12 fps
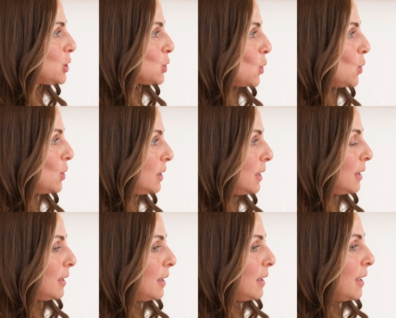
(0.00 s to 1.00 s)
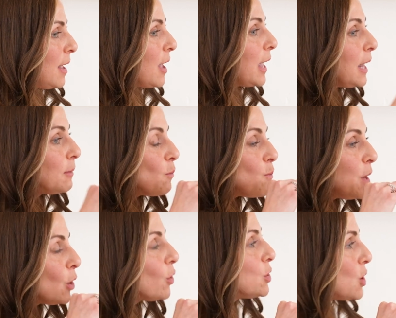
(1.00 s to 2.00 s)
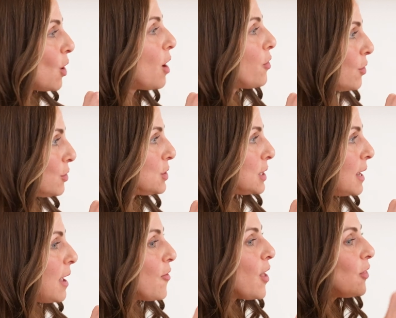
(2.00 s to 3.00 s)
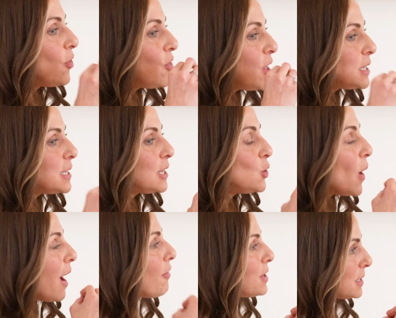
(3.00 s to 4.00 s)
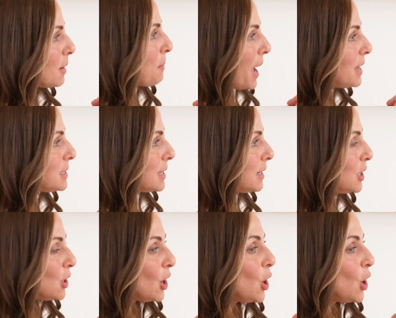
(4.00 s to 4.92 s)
soul, can mirror to others that you have this capacity.